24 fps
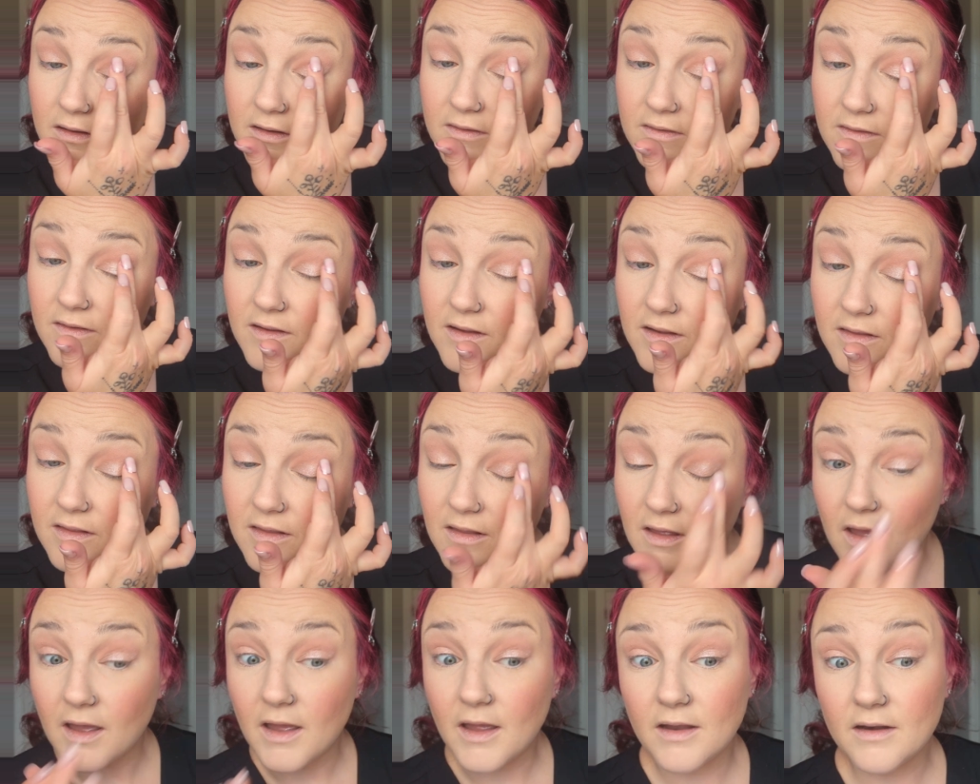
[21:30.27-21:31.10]
Just
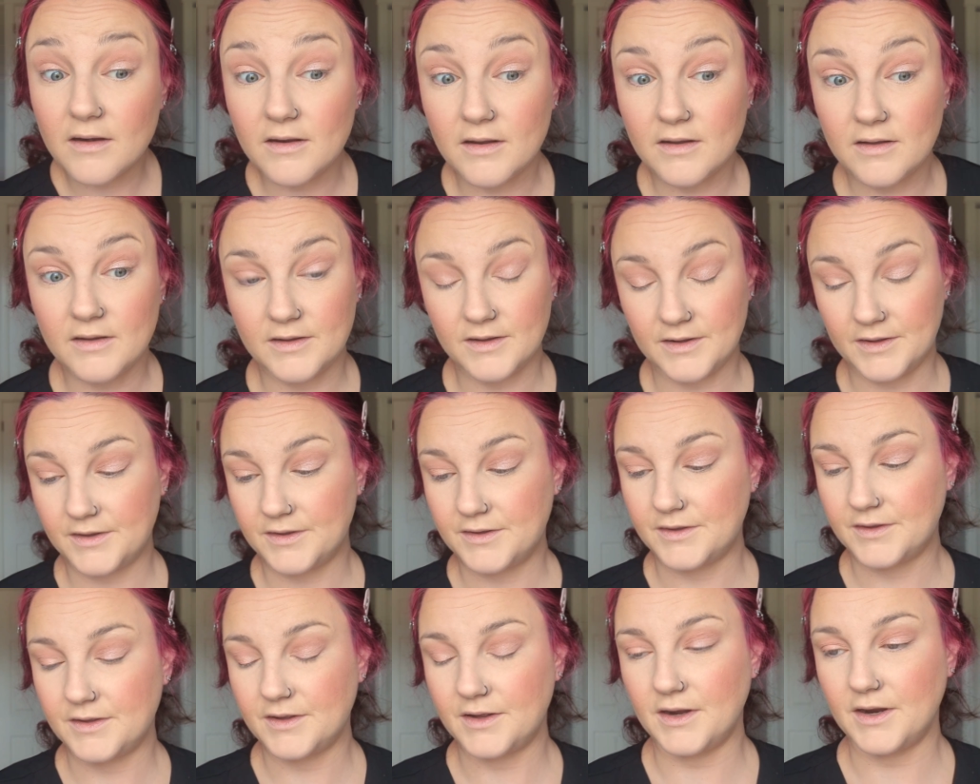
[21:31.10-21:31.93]
like that.
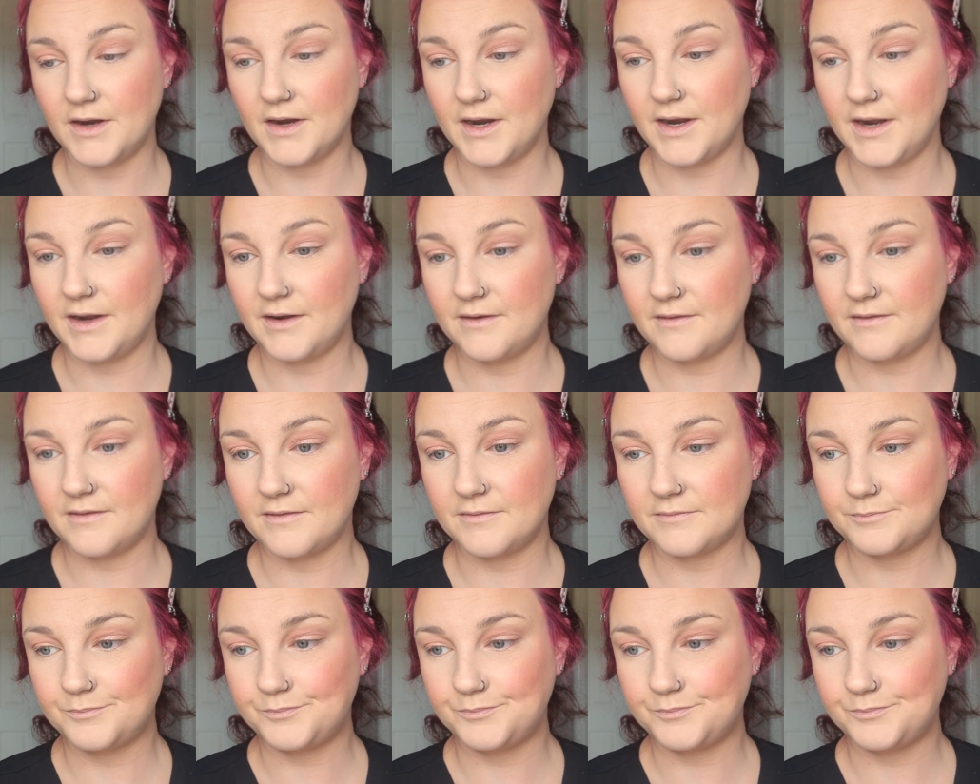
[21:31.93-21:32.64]
All right.